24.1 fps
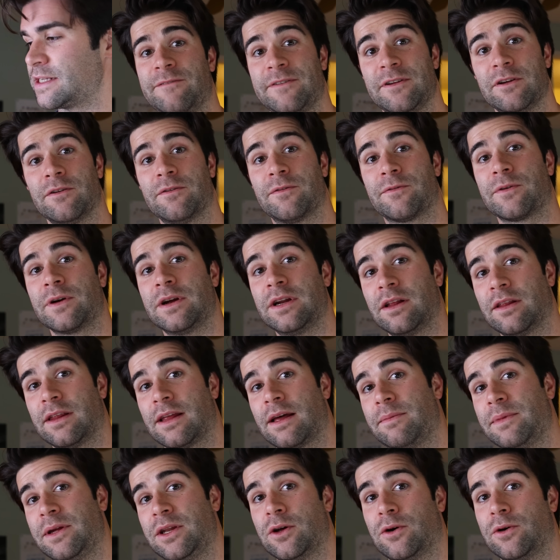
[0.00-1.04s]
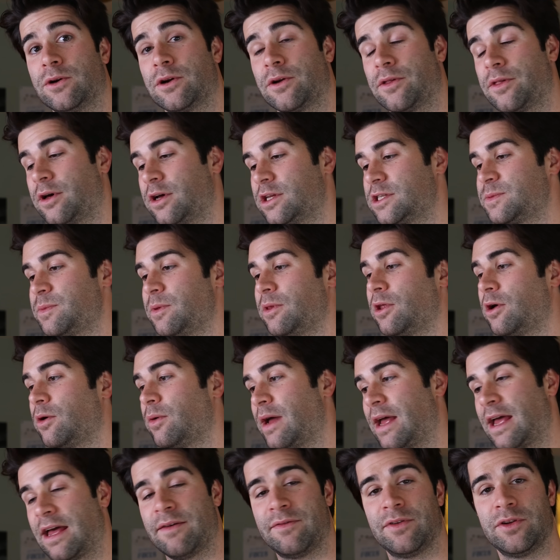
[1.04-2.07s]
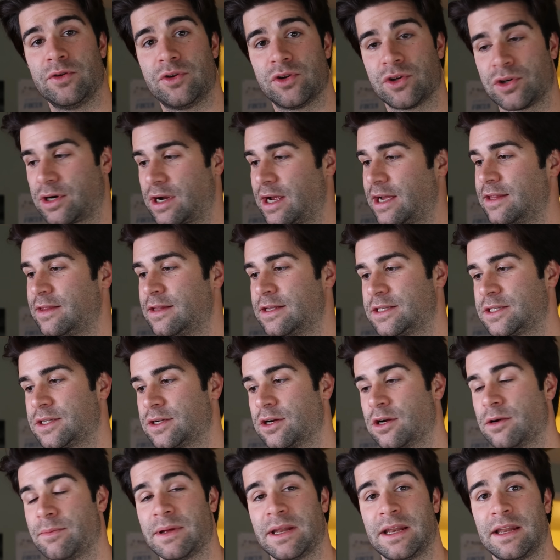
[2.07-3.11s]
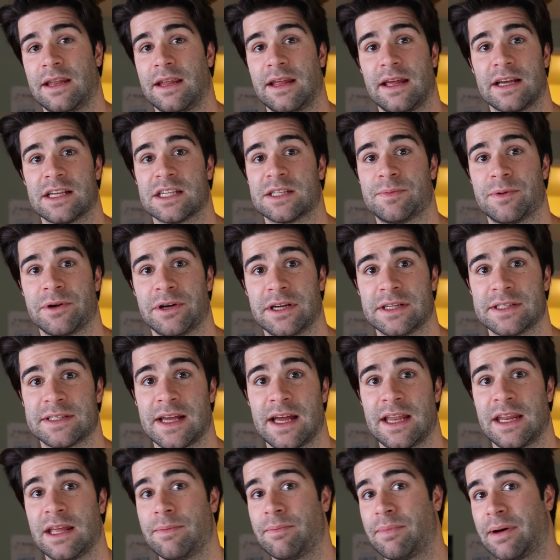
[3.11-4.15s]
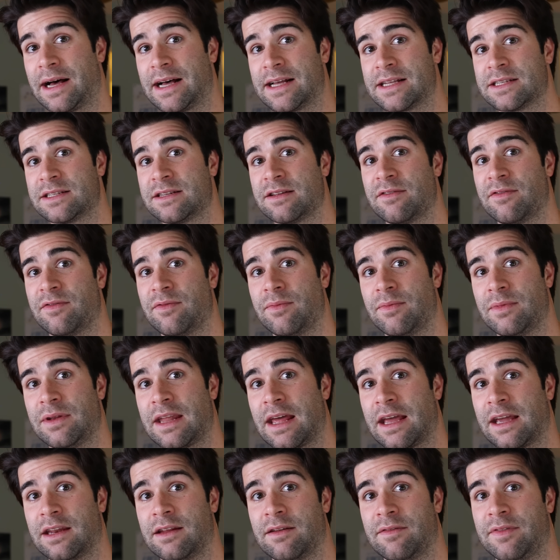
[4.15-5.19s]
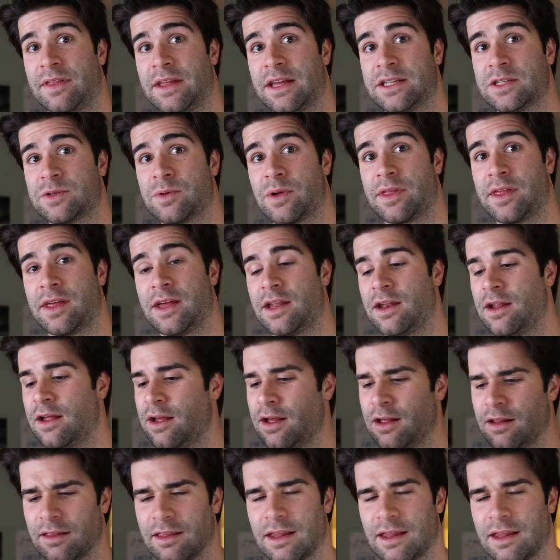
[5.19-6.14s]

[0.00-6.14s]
Feel free to let me know your thoughts below. Have you tried this herb and experienced any positive, negative things with it?